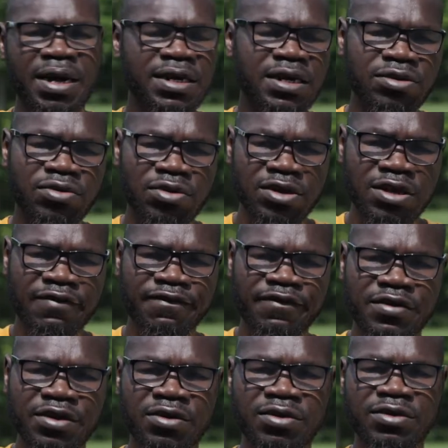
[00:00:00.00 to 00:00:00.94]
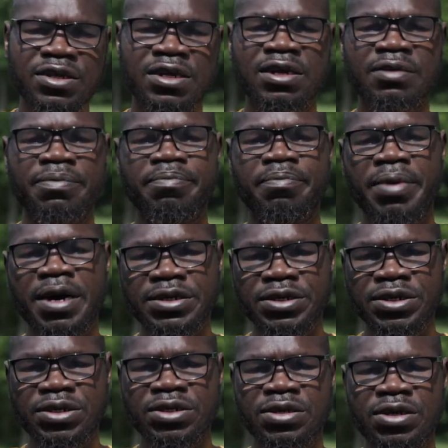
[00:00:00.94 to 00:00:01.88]
But in other video, the
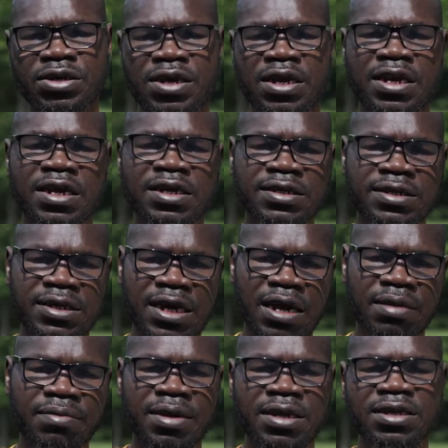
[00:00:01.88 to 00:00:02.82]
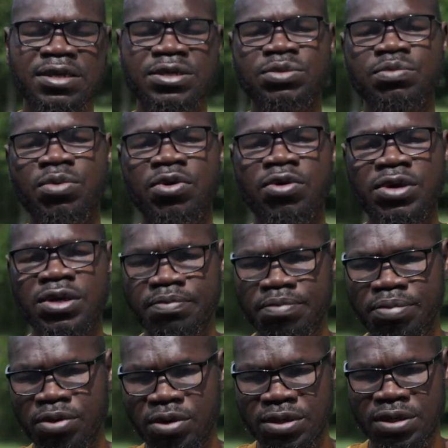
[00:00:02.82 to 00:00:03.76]
passion and excitement is more
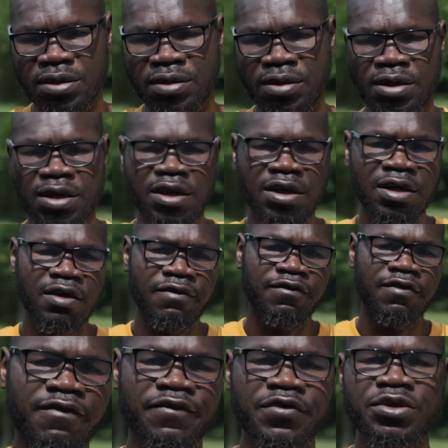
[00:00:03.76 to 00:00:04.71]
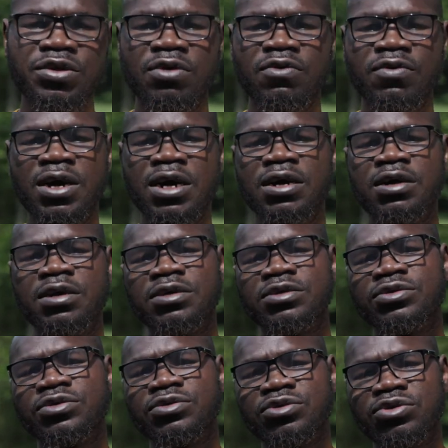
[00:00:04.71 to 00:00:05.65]
important. For video, well,
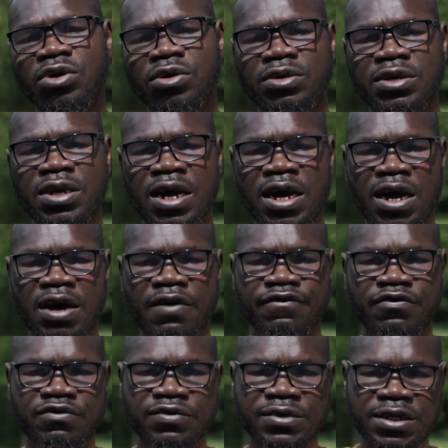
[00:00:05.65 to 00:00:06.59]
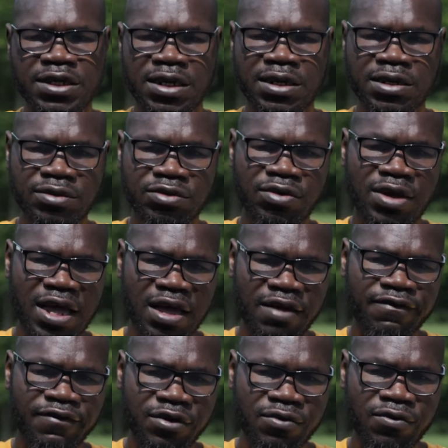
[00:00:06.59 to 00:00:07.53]
you don't have to stick to
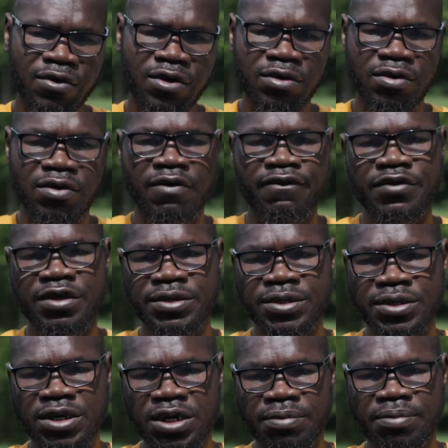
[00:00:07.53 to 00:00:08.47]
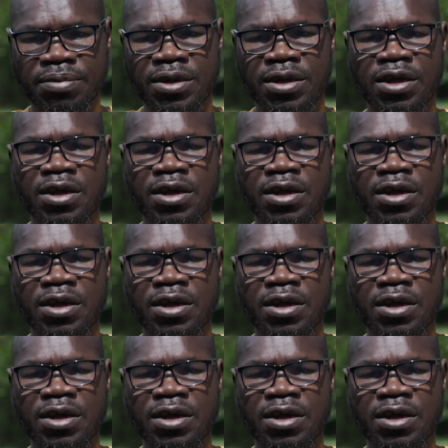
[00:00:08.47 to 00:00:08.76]
every word of the script.